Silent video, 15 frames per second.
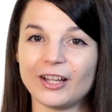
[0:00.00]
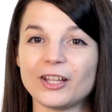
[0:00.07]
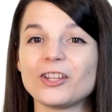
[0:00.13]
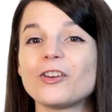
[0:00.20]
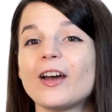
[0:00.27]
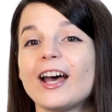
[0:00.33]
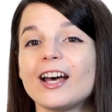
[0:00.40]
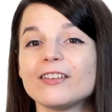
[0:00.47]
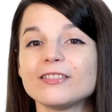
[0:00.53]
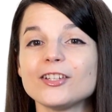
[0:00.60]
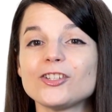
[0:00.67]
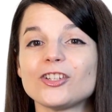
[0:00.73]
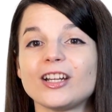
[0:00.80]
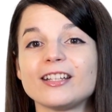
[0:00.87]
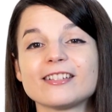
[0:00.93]
you have the
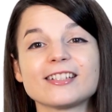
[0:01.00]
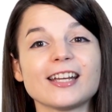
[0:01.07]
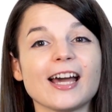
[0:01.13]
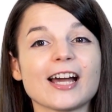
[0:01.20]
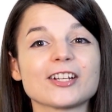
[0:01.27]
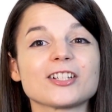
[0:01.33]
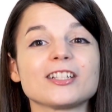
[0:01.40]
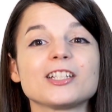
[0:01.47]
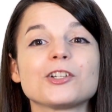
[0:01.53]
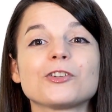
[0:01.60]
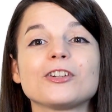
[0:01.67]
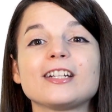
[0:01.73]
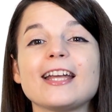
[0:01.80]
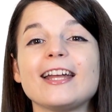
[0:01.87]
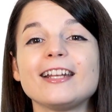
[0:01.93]
chance to actually
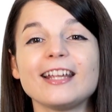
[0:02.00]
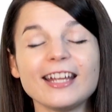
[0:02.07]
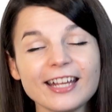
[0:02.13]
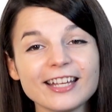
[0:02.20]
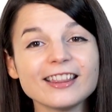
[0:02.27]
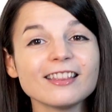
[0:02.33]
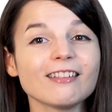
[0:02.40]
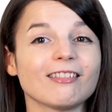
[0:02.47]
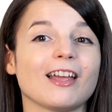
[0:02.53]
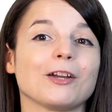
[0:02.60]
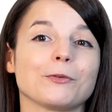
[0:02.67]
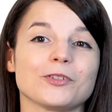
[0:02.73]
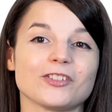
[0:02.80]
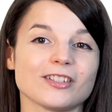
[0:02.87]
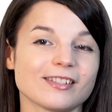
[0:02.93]
create in the
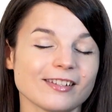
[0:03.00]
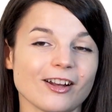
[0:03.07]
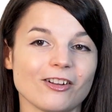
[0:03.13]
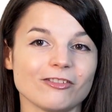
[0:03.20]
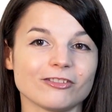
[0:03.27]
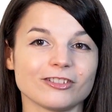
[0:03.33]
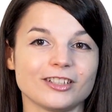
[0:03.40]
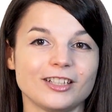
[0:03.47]
language itself.